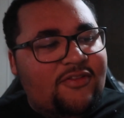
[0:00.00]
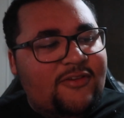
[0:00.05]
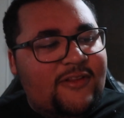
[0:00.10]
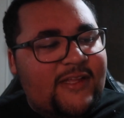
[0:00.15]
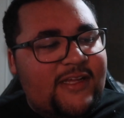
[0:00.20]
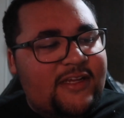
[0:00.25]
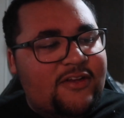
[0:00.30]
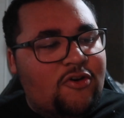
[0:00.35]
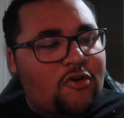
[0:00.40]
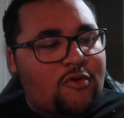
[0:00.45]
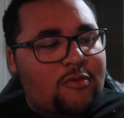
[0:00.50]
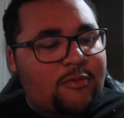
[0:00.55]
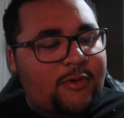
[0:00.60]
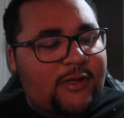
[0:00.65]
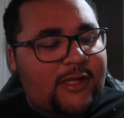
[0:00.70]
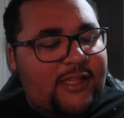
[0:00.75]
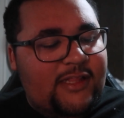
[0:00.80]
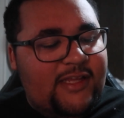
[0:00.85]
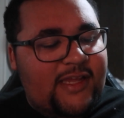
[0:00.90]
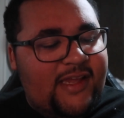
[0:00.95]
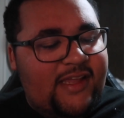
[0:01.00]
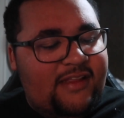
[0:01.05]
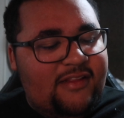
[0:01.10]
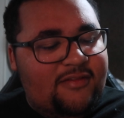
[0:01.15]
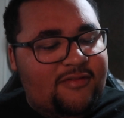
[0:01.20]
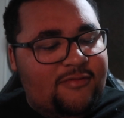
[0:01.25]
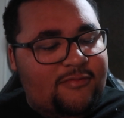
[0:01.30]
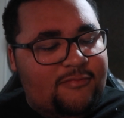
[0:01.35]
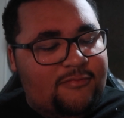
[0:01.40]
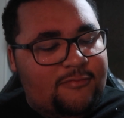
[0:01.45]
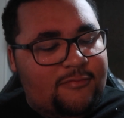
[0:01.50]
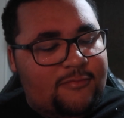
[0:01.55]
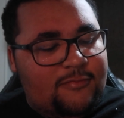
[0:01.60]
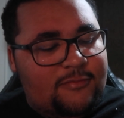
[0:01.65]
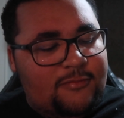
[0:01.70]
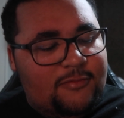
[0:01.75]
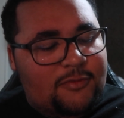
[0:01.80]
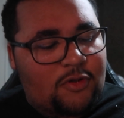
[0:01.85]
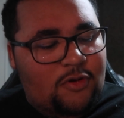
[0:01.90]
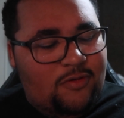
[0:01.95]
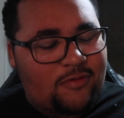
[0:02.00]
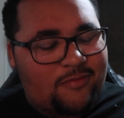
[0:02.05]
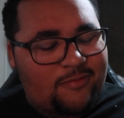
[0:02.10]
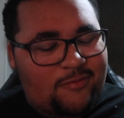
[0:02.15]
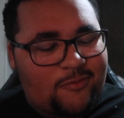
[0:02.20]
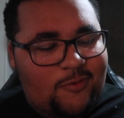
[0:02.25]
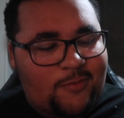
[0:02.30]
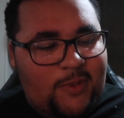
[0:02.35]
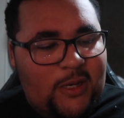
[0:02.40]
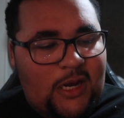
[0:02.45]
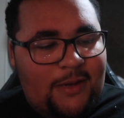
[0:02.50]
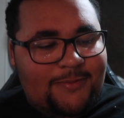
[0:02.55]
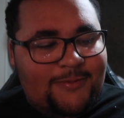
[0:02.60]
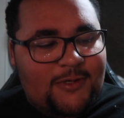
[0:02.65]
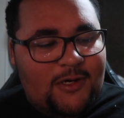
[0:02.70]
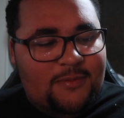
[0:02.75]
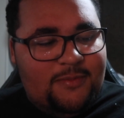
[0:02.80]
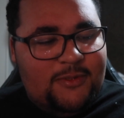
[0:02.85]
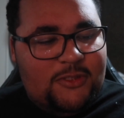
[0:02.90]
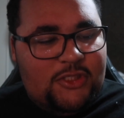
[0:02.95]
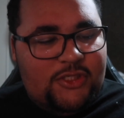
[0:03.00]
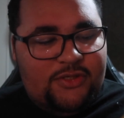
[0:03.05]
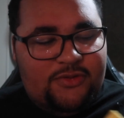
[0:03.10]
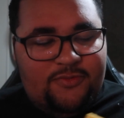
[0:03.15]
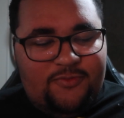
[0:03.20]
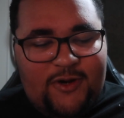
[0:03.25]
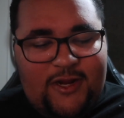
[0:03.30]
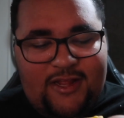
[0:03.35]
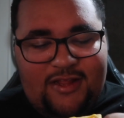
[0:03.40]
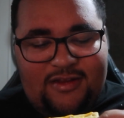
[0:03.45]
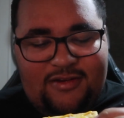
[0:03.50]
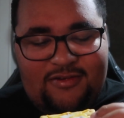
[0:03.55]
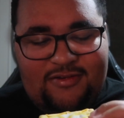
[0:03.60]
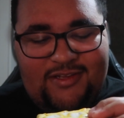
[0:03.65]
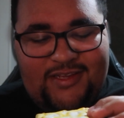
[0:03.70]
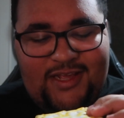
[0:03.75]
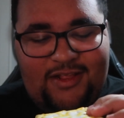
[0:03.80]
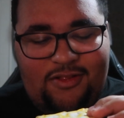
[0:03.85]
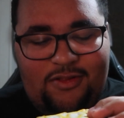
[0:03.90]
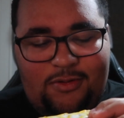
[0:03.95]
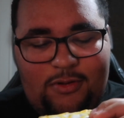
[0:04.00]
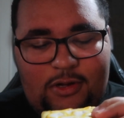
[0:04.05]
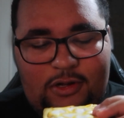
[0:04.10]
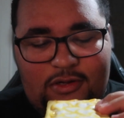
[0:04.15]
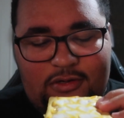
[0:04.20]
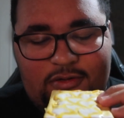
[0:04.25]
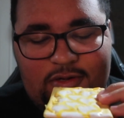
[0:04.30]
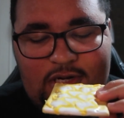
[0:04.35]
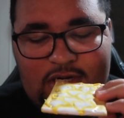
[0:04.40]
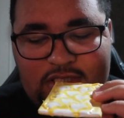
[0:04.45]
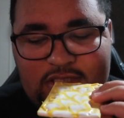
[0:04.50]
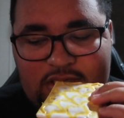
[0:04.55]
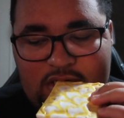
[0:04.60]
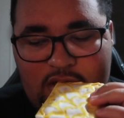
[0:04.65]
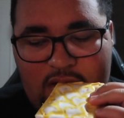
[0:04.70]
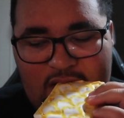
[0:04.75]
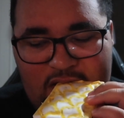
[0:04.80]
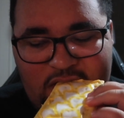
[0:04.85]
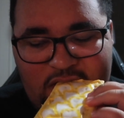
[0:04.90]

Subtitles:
of look like a normal Pop-Tart, but just red, yellow all across.